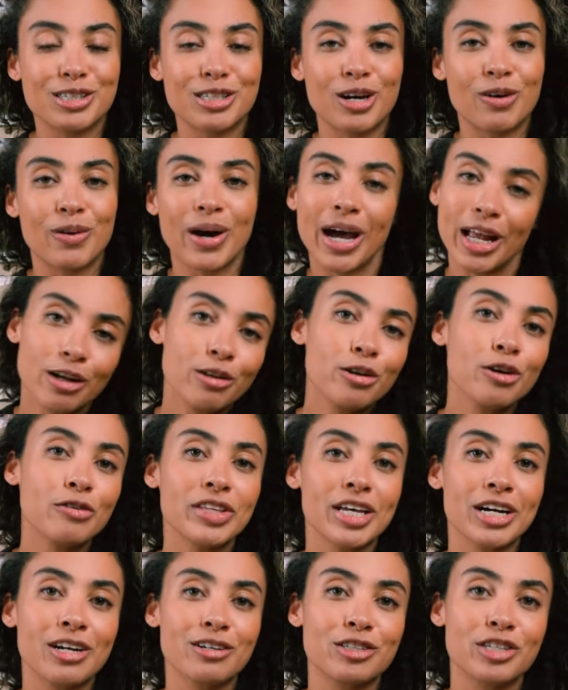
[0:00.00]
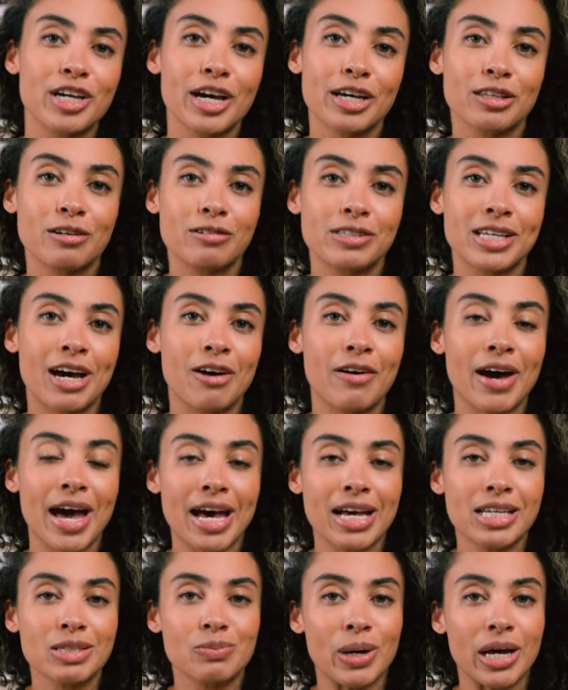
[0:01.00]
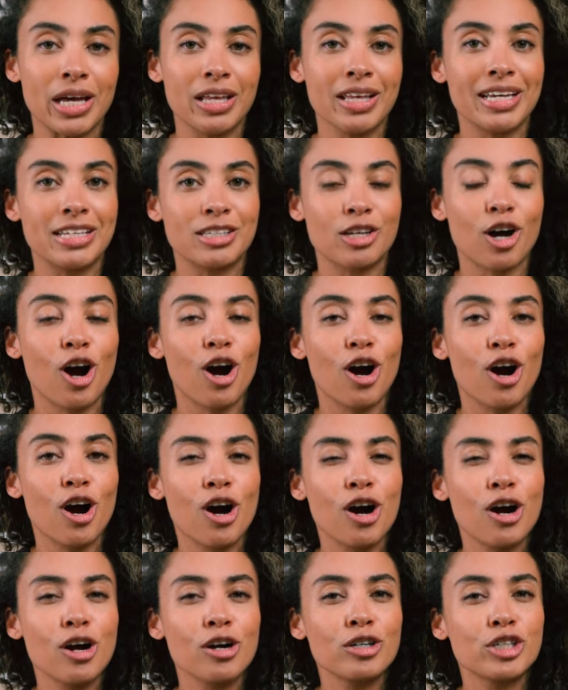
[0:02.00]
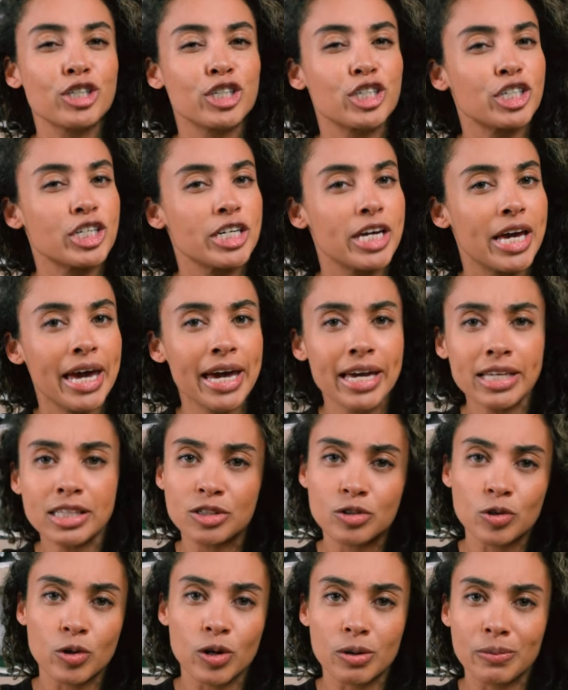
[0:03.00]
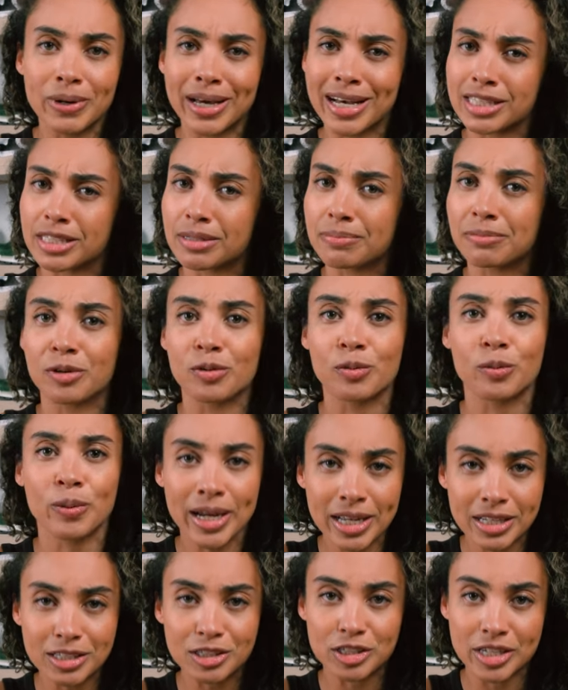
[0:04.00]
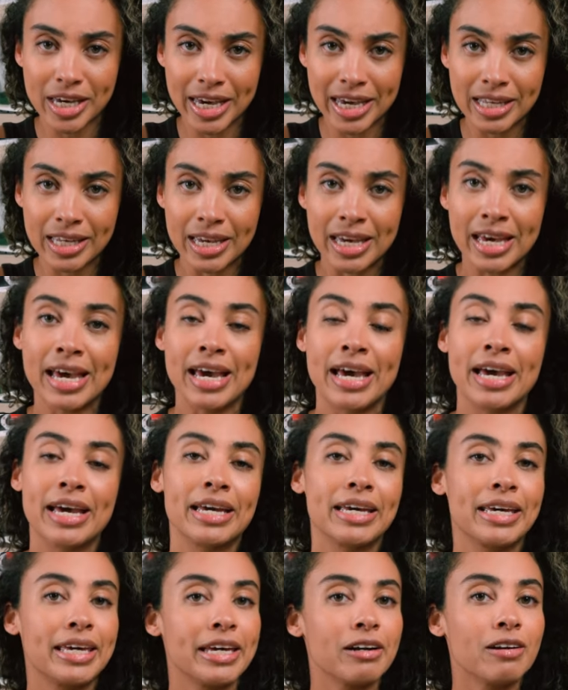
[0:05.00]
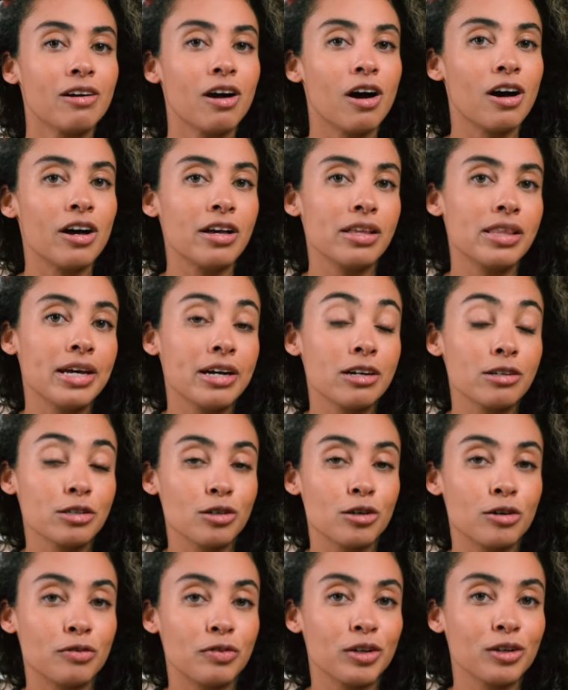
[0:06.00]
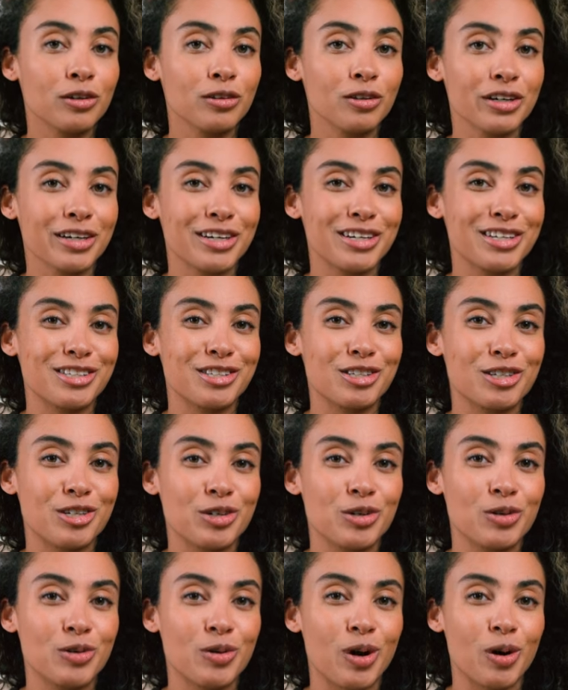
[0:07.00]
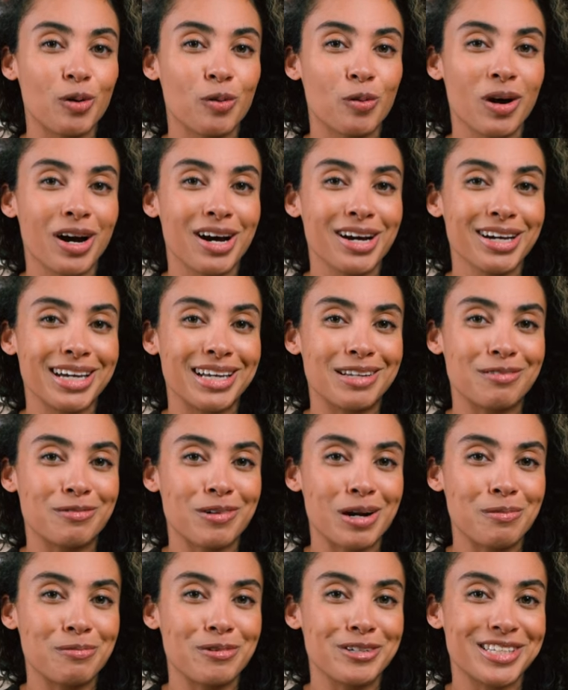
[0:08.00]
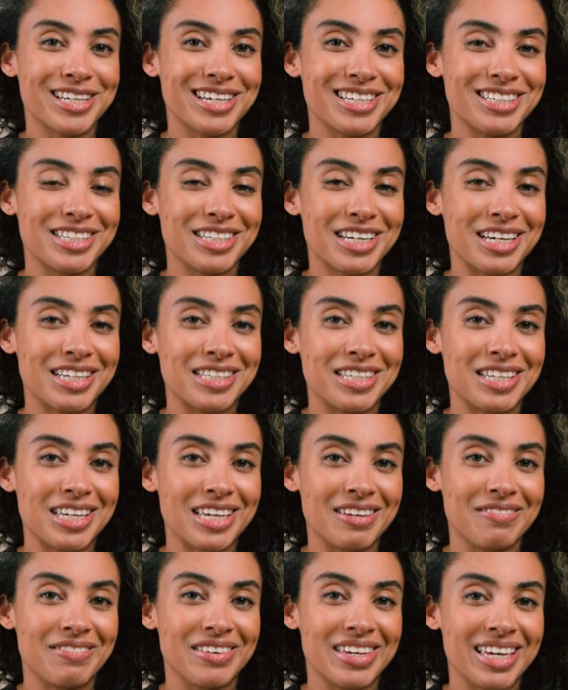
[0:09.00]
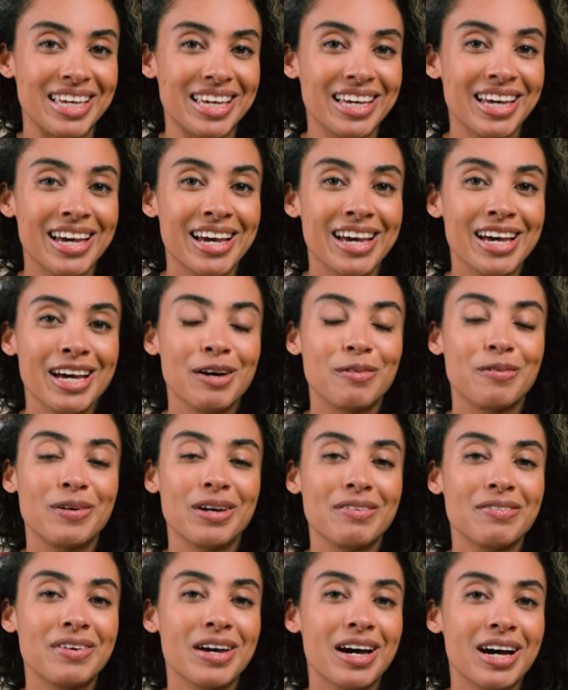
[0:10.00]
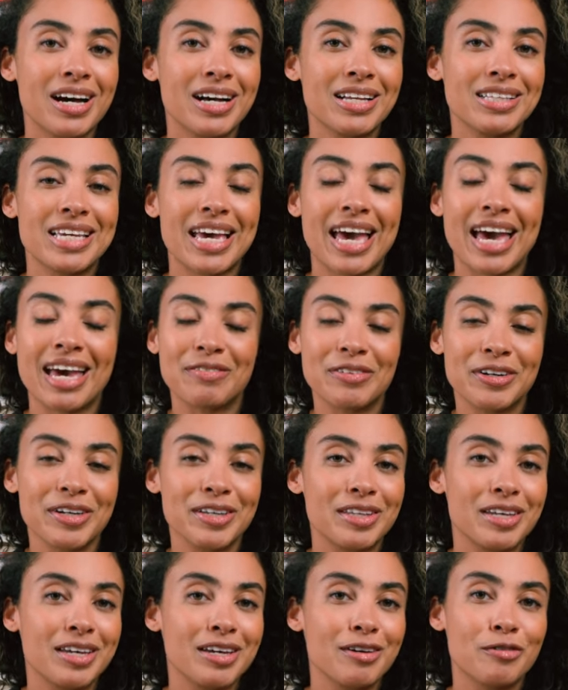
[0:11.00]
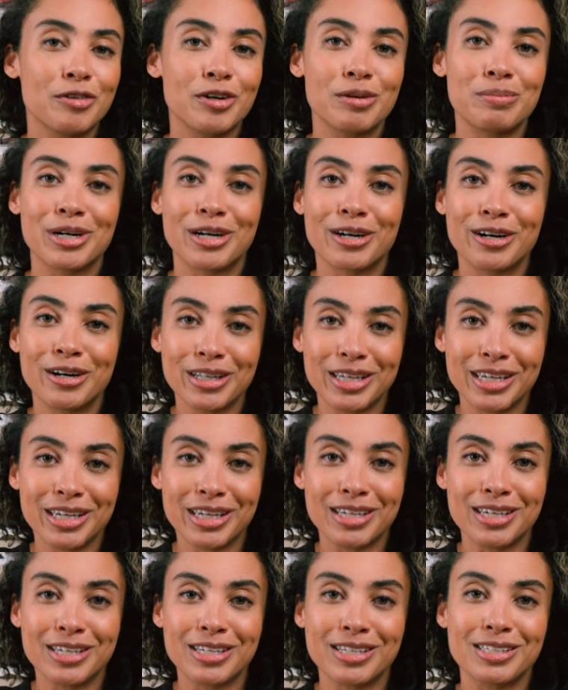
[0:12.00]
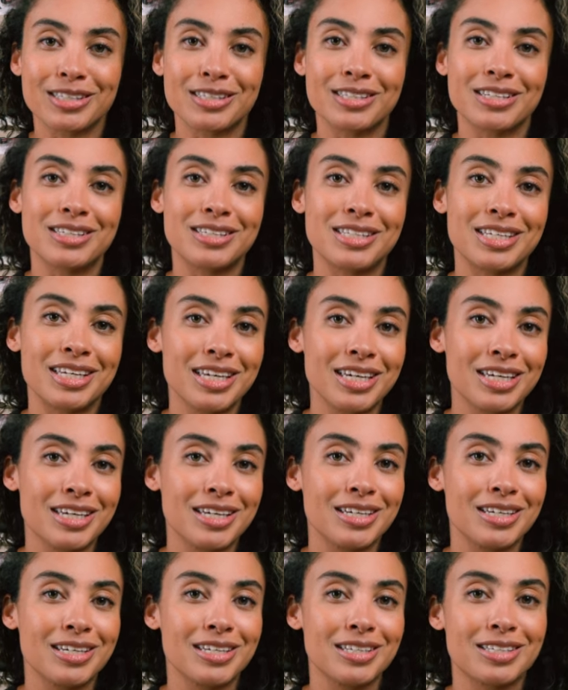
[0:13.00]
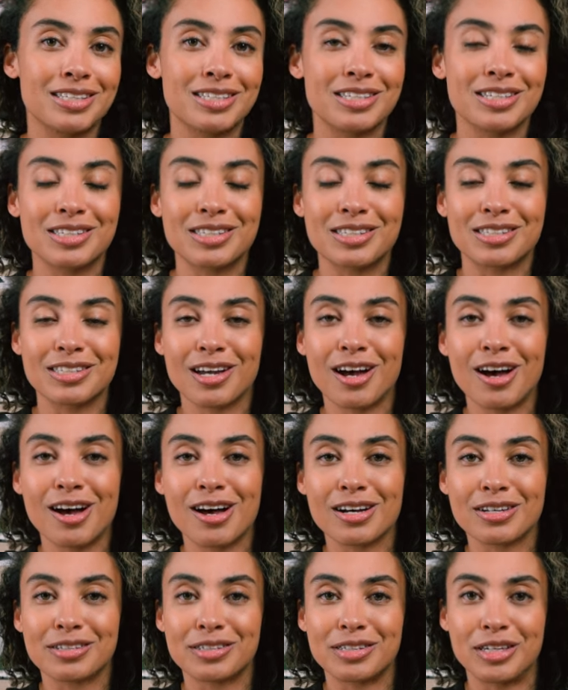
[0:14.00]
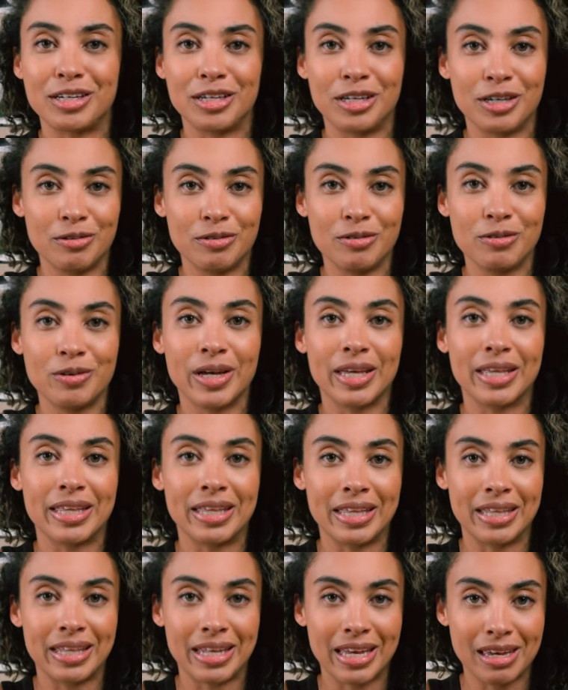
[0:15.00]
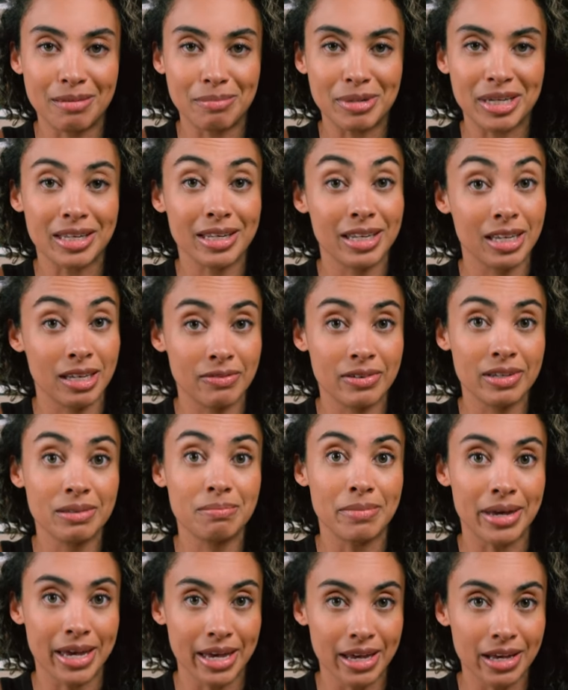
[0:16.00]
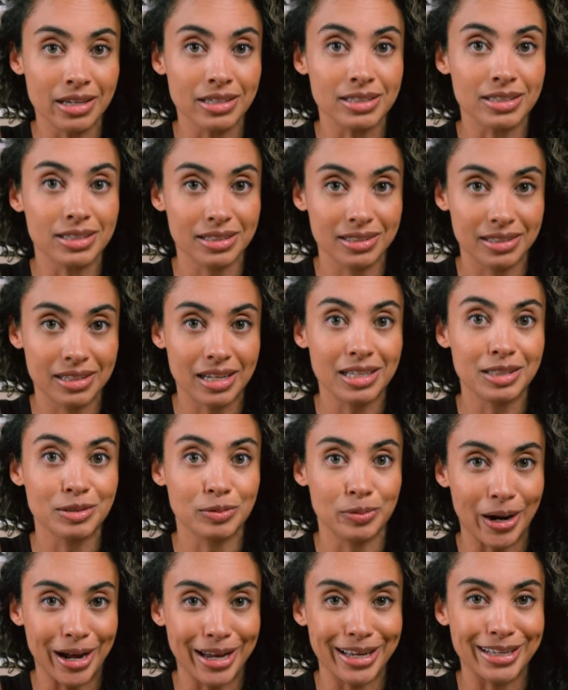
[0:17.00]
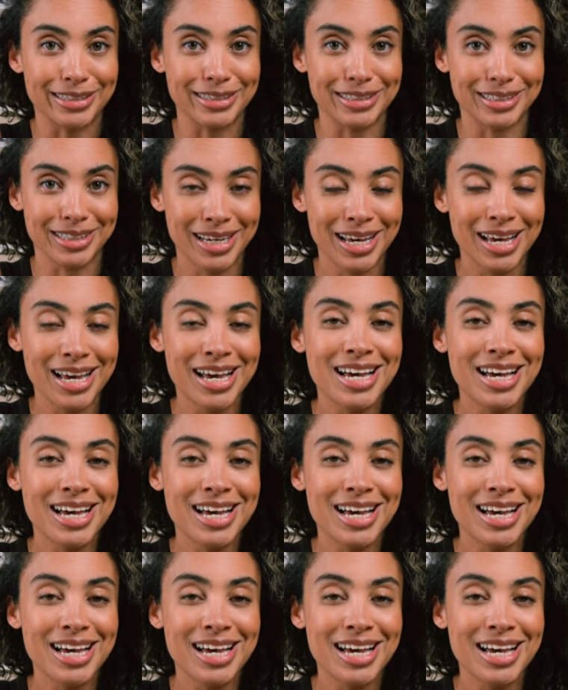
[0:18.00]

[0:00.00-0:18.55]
So head on over there, check those out, as well as our shade store. We got some great shade gear on there. So if you're looking to rock and represent Shade TV, we've got everything from hoodies to tees to socks, you name it, even masks. That's right.